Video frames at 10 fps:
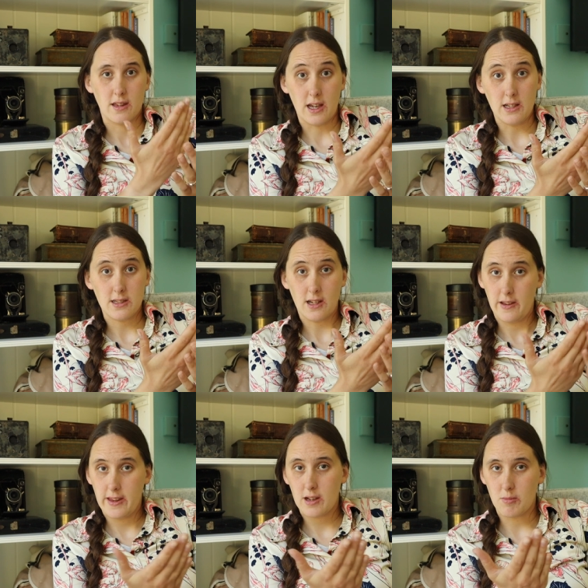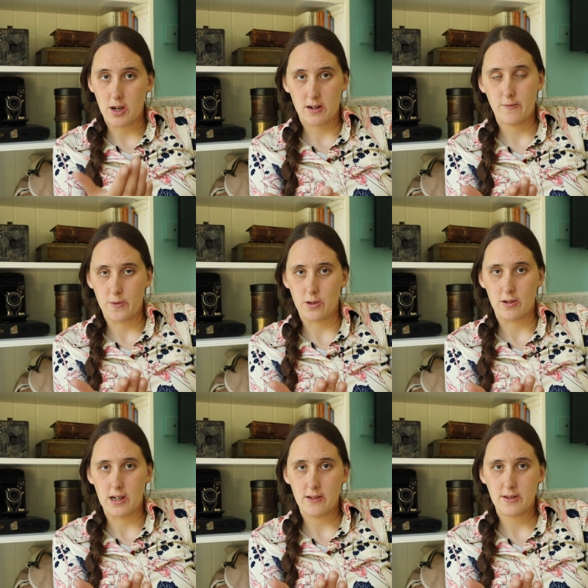Yes, unlike modern
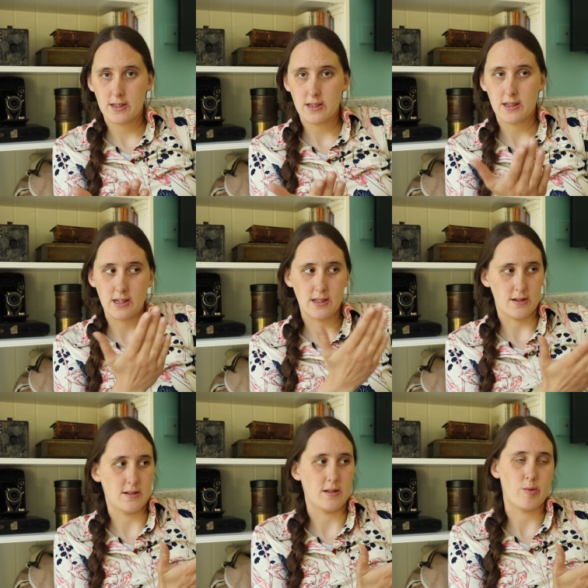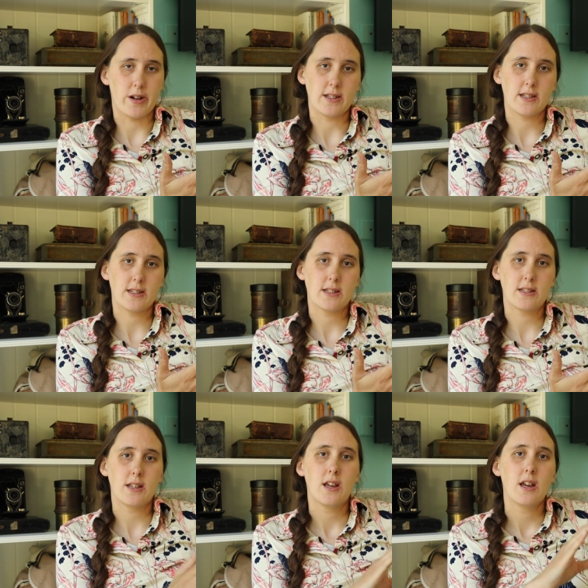photographs, these early
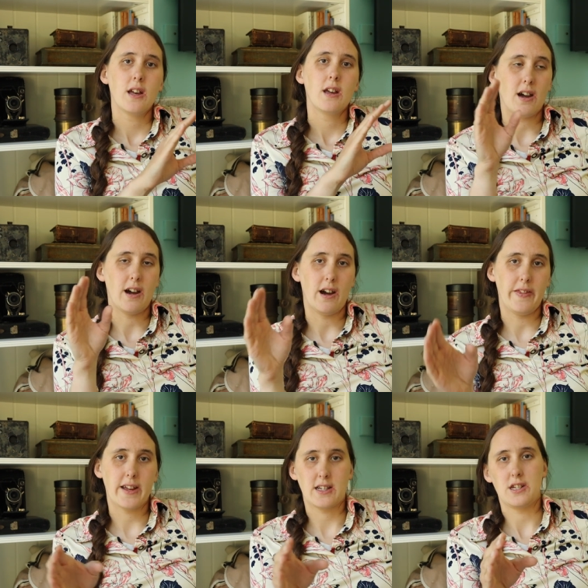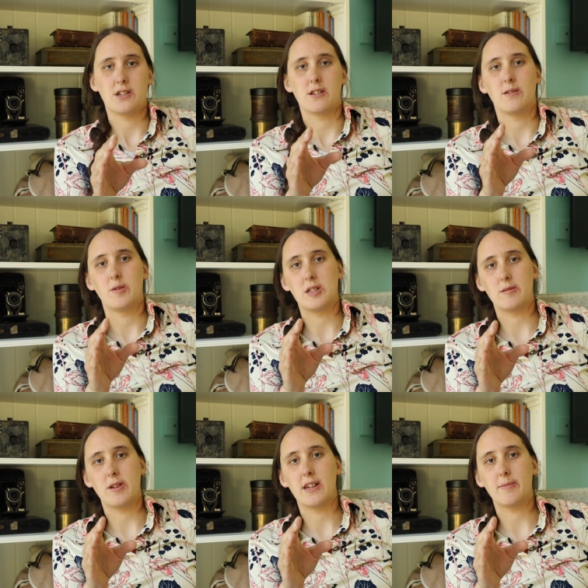processes, unlike digital, which
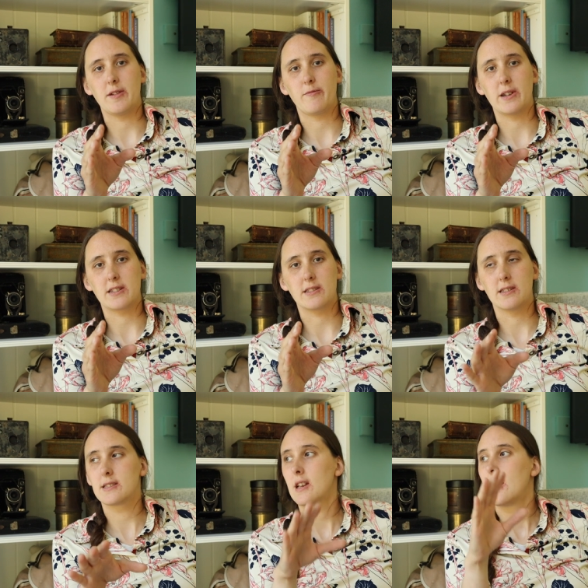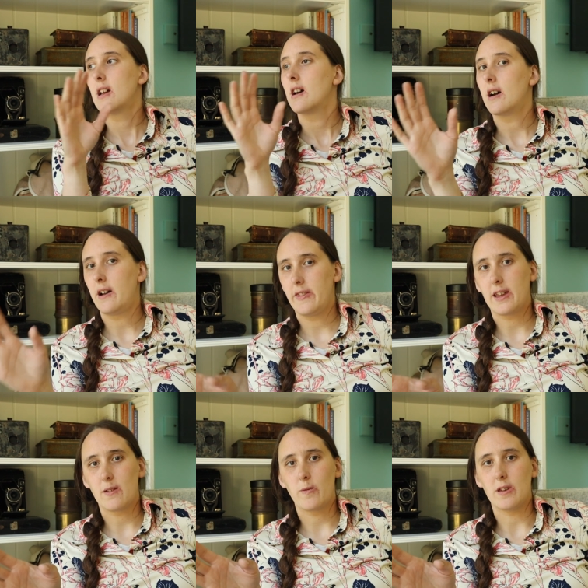is made up of pixels,
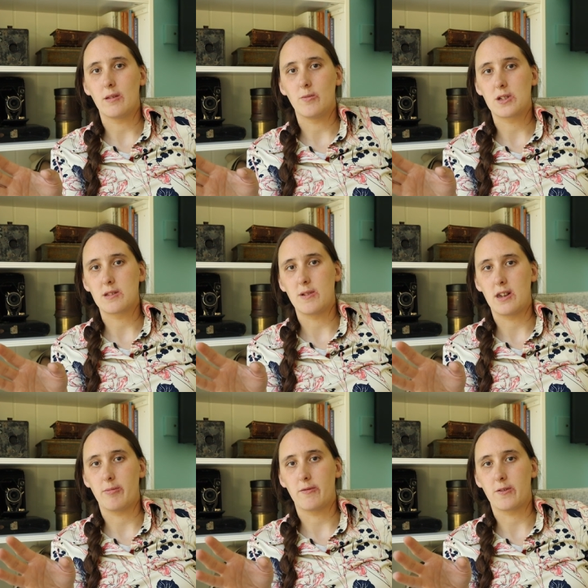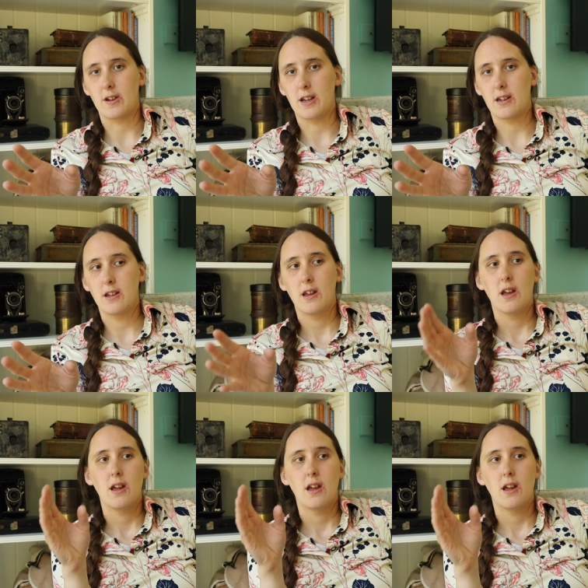unlike film, which is made up of grain,